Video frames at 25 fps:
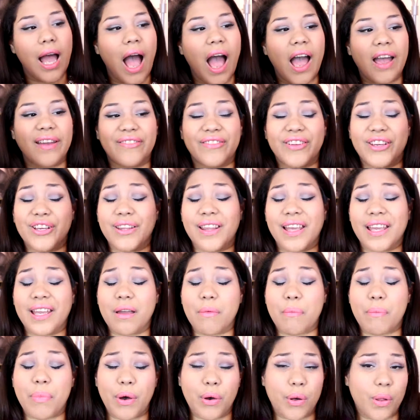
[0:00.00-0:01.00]
I feel
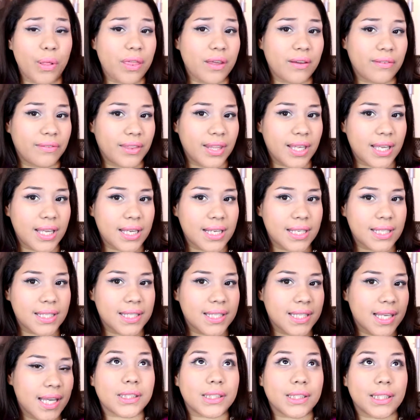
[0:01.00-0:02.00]
like both of these
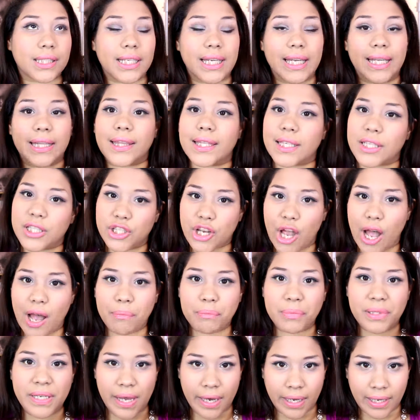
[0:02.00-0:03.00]
get the
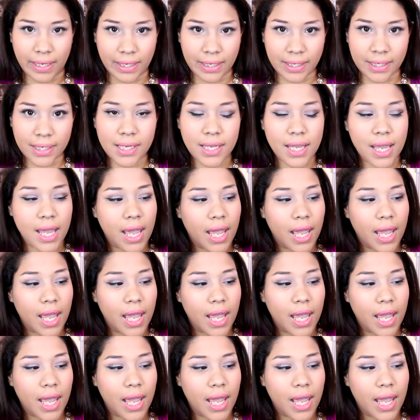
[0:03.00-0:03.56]
job done,